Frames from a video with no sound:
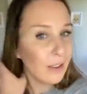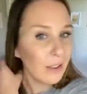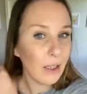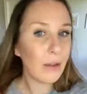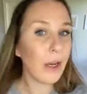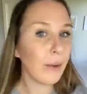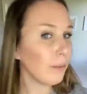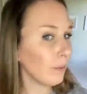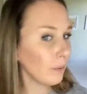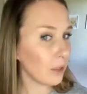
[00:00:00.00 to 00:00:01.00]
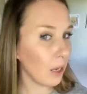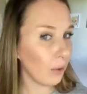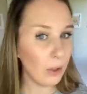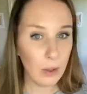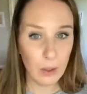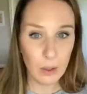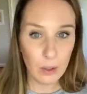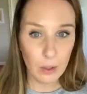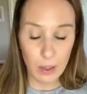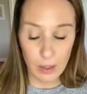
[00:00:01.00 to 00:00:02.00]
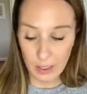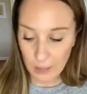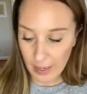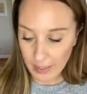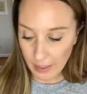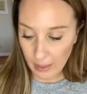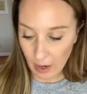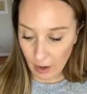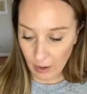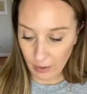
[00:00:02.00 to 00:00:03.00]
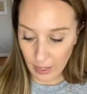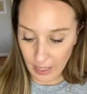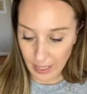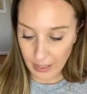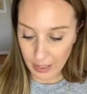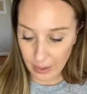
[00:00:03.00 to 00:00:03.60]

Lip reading: Okay, so that's basically all that I need to do.